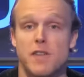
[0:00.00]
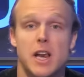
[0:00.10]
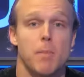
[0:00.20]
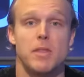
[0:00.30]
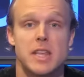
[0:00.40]
feet
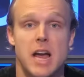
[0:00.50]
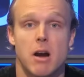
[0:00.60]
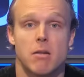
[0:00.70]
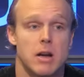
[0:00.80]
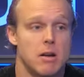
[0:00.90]
up in the
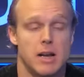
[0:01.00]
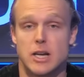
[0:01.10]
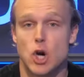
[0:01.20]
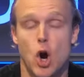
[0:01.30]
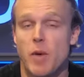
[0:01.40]
air,
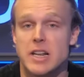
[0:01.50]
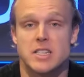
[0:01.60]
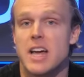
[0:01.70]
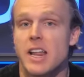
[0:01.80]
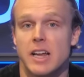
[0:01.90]
his heart rate's
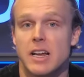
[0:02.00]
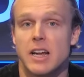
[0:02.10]
steady.